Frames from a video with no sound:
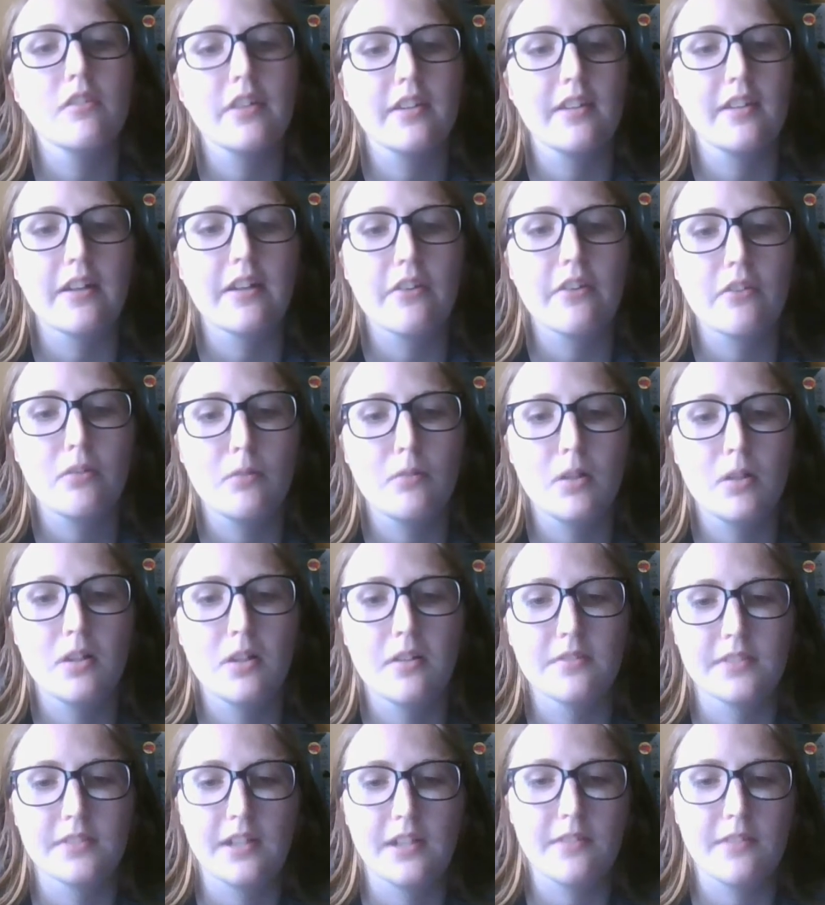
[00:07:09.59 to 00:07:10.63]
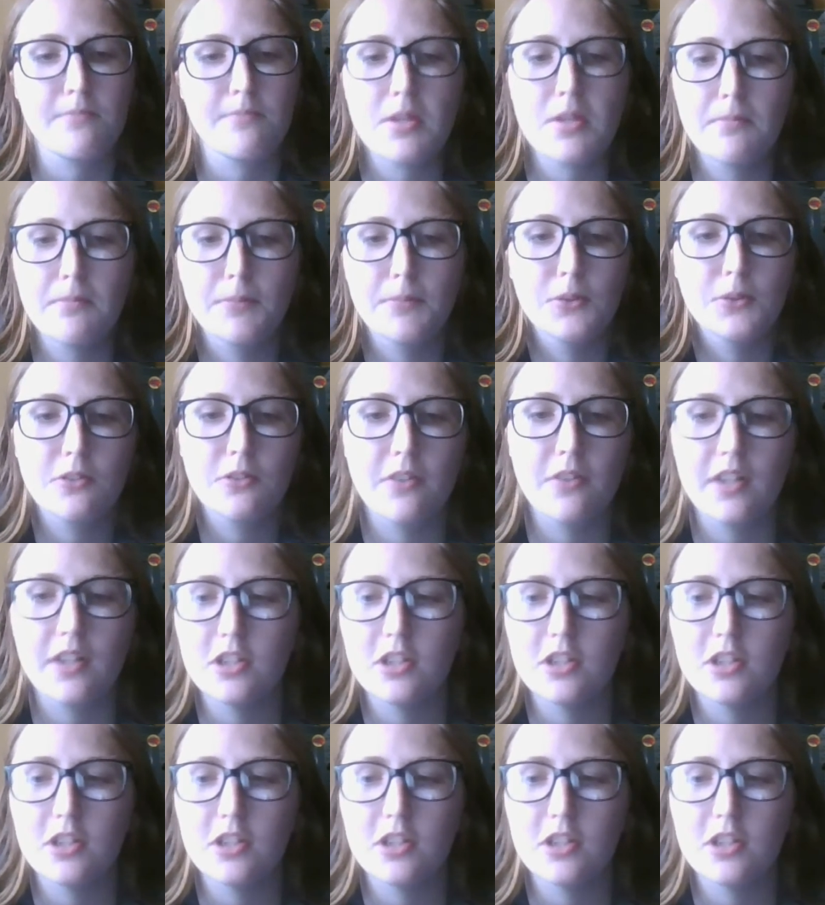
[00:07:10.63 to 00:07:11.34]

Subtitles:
Like that's what a lot of people do.